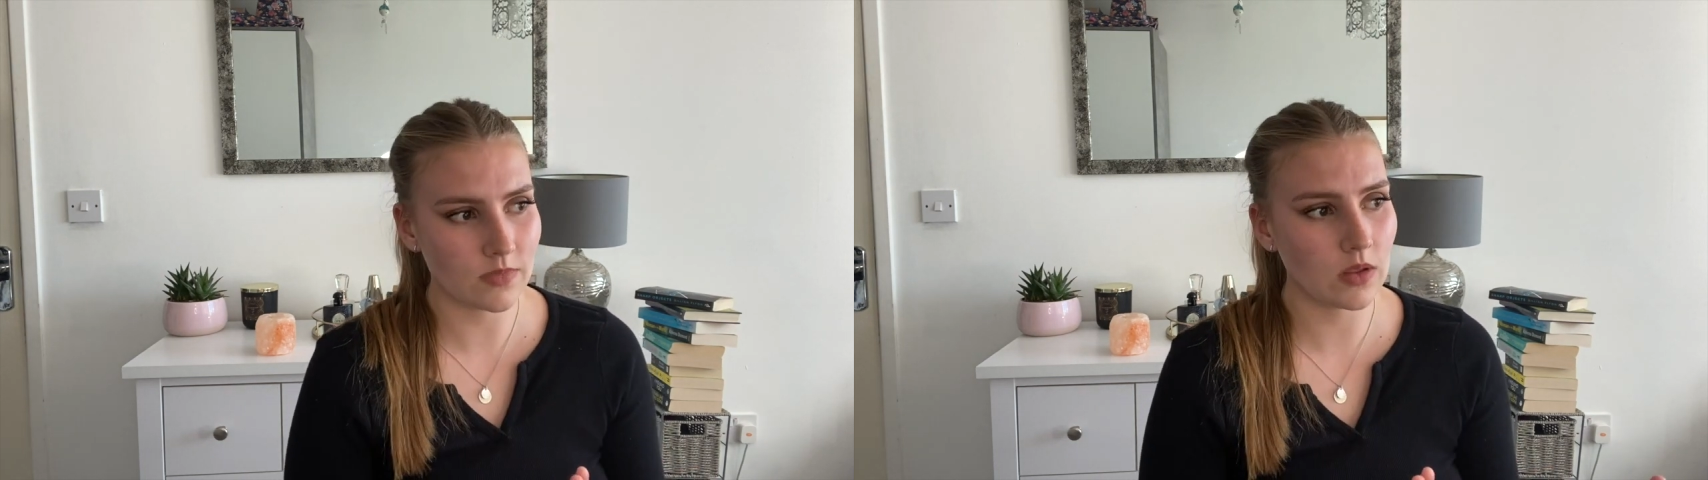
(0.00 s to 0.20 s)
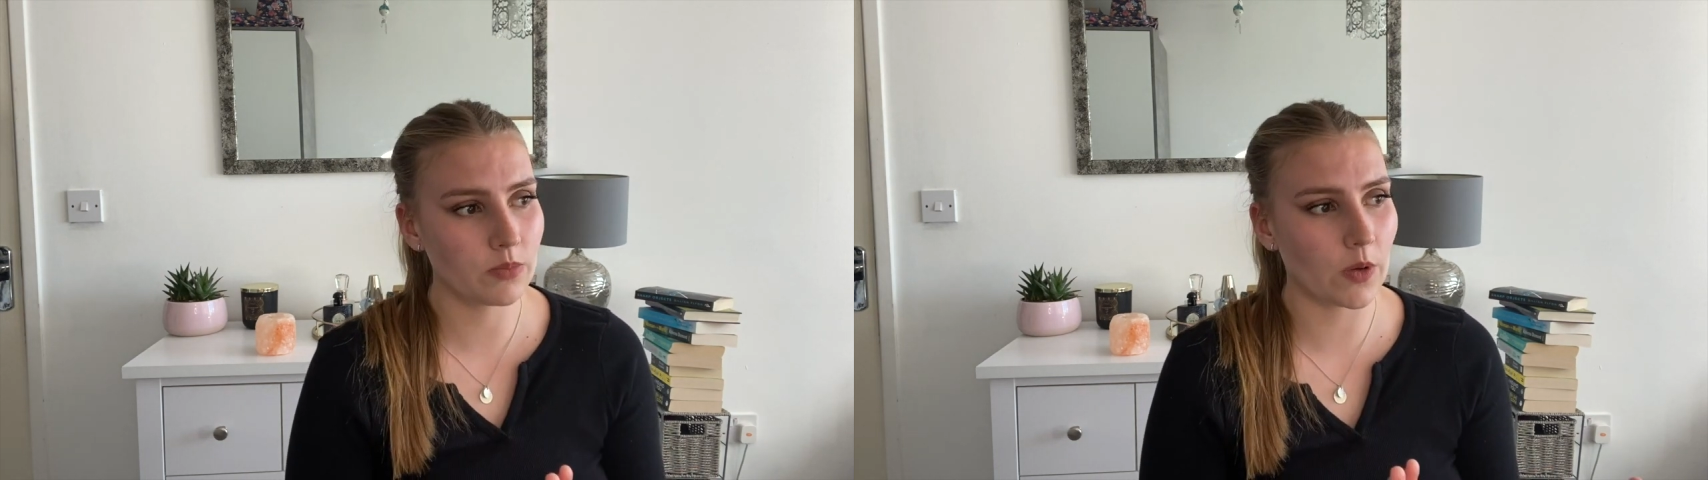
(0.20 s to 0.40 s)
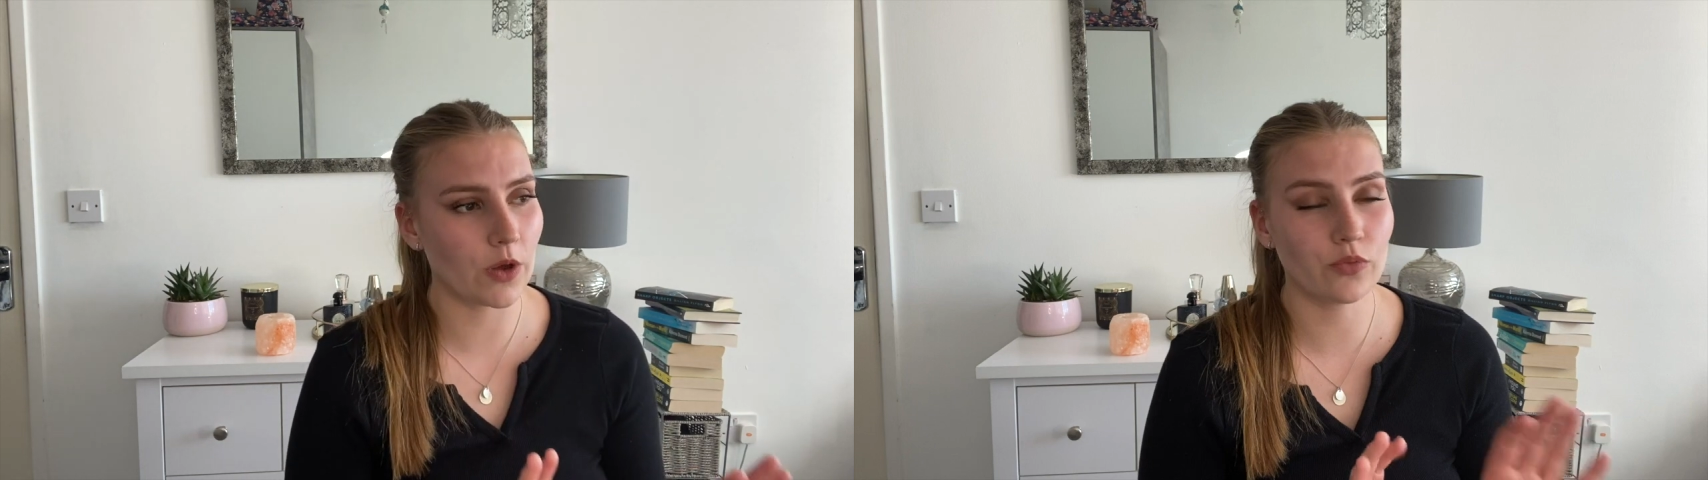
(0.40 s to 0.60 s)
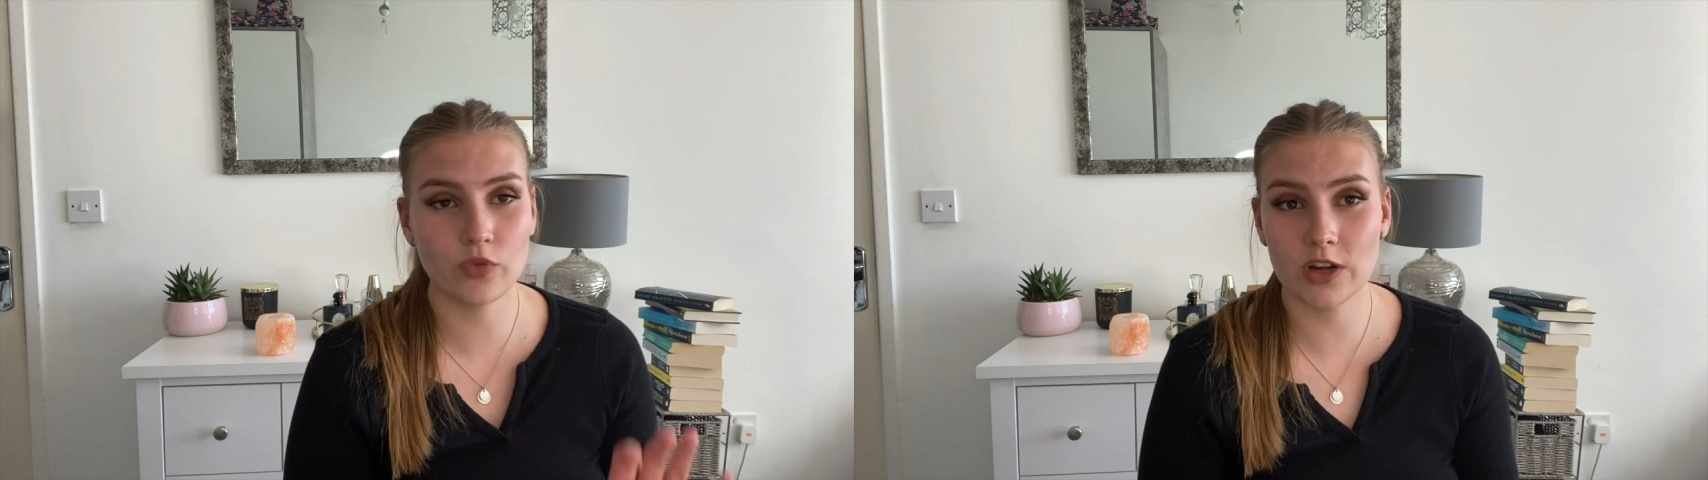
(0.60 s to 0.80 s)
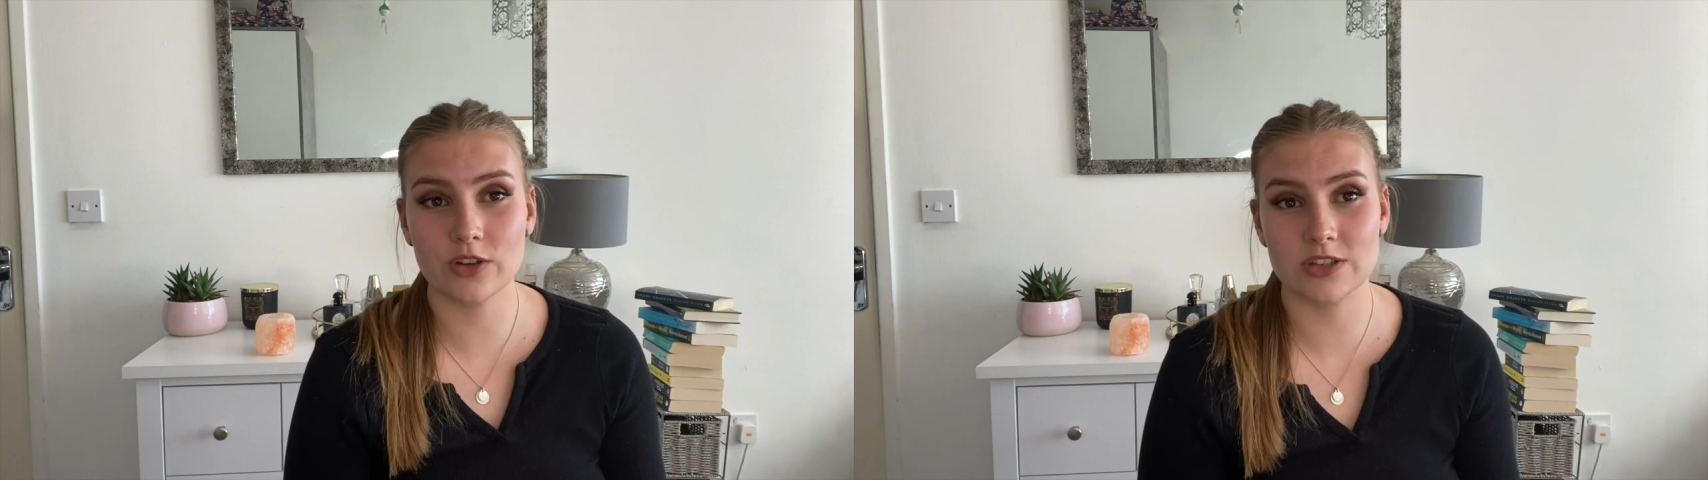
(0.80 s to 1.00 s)
But
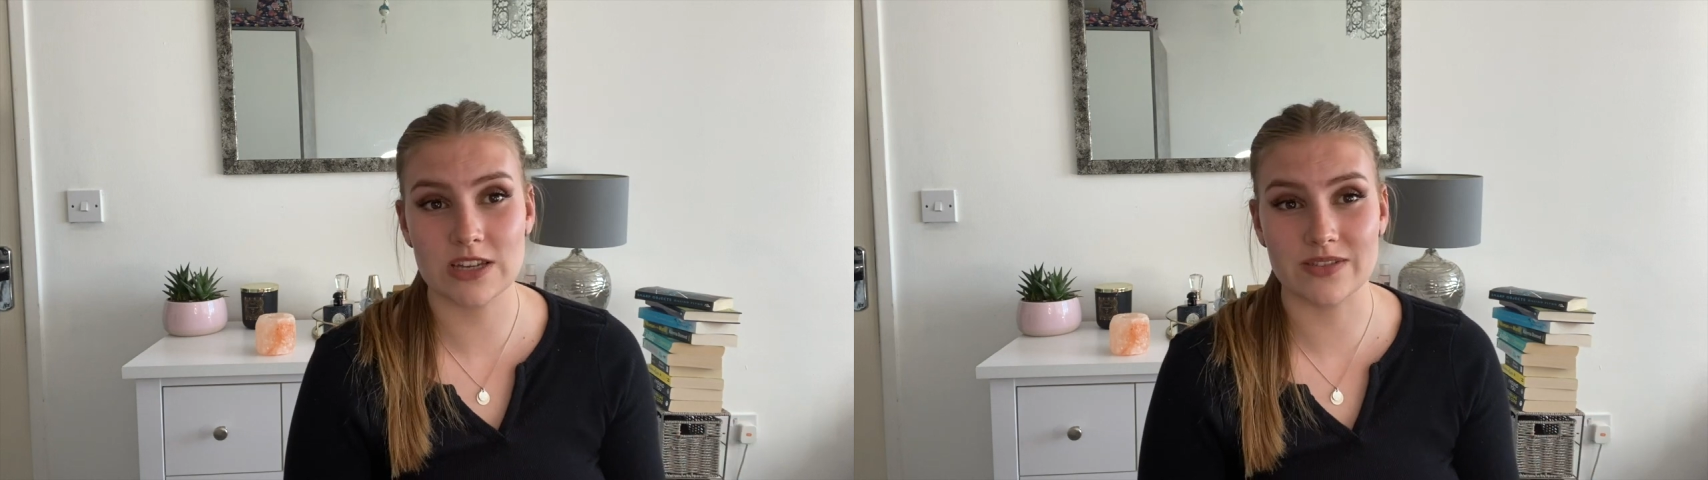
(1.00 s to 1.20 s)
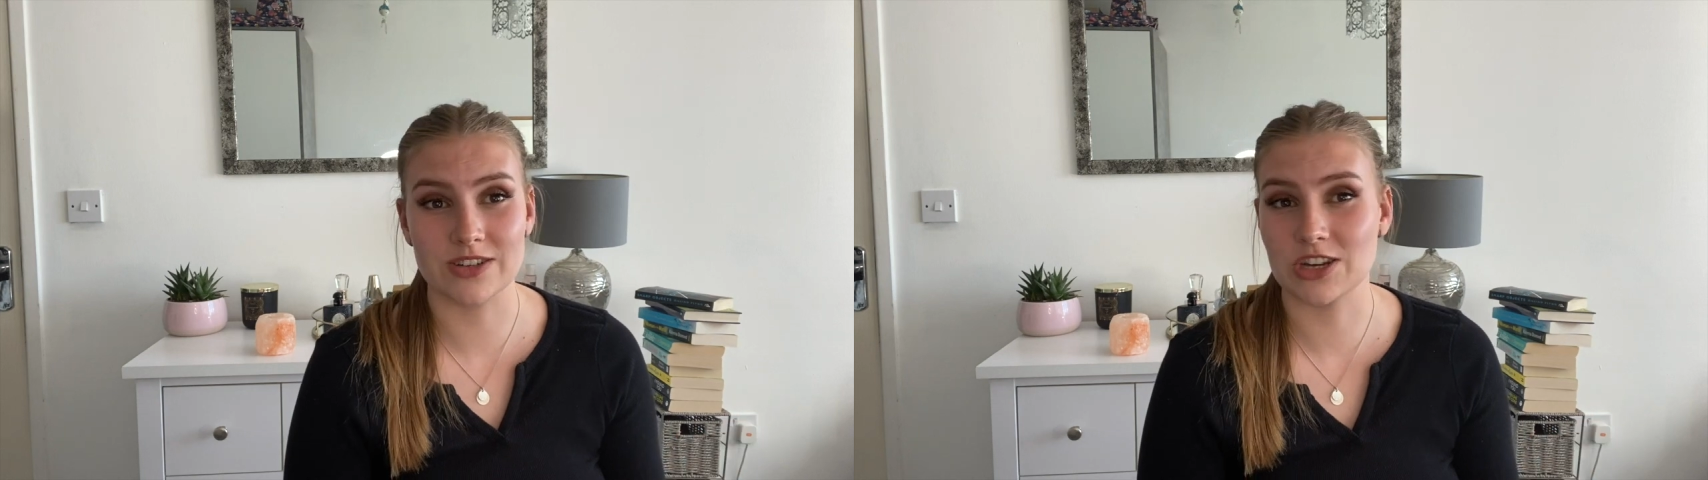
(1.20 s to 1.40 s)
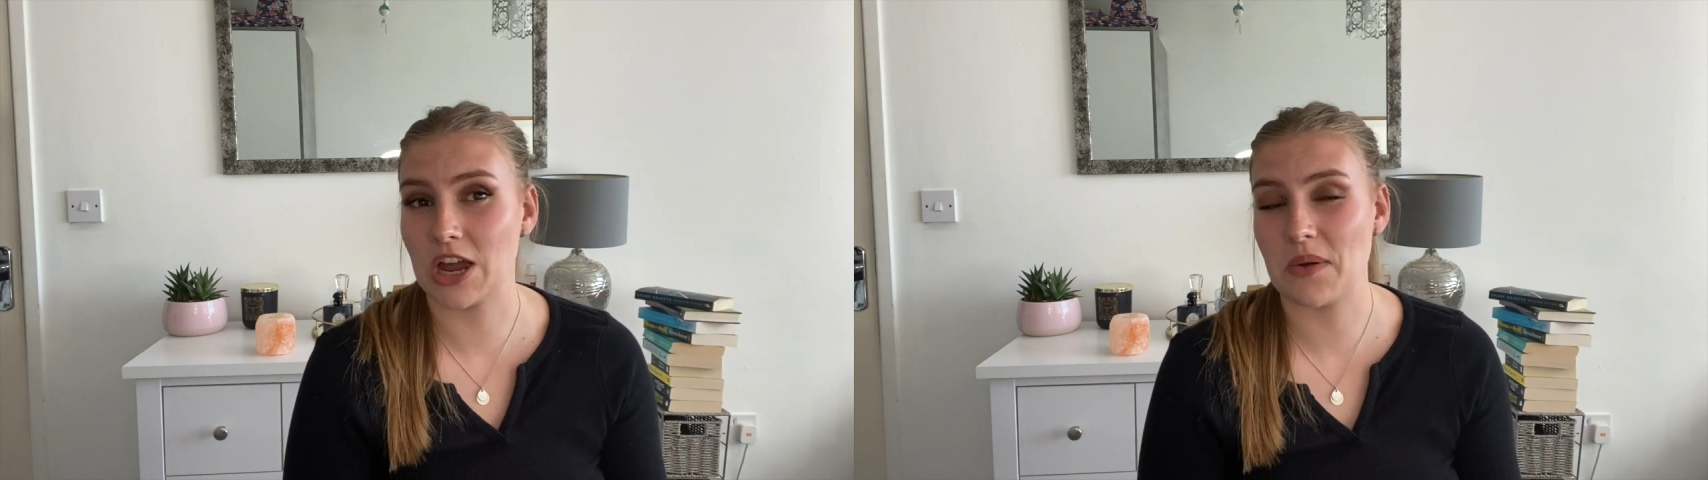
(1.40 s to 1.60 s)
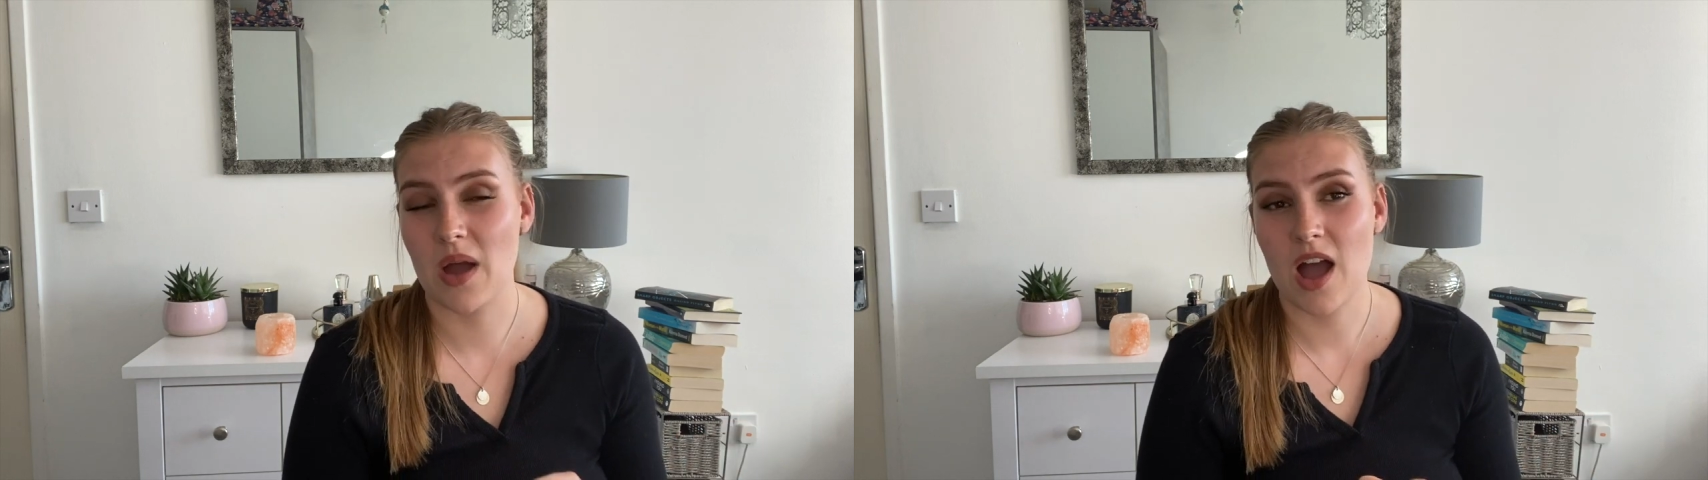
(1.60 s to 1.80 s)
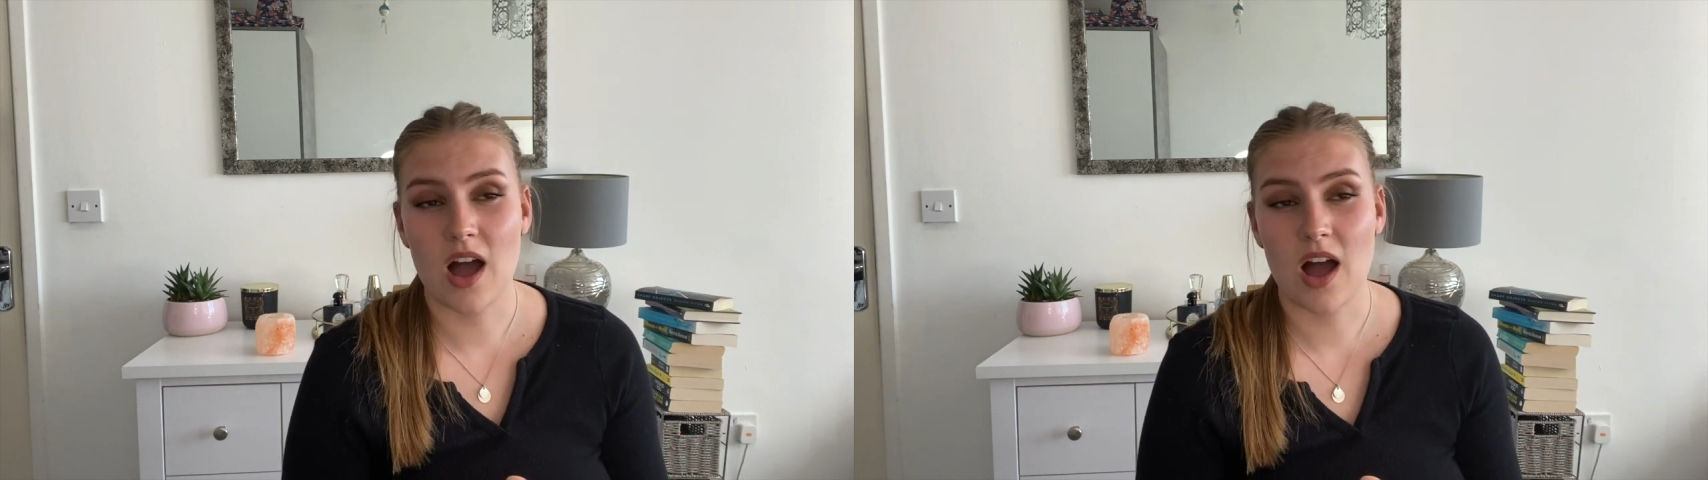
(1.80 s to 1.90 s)
really good TV show,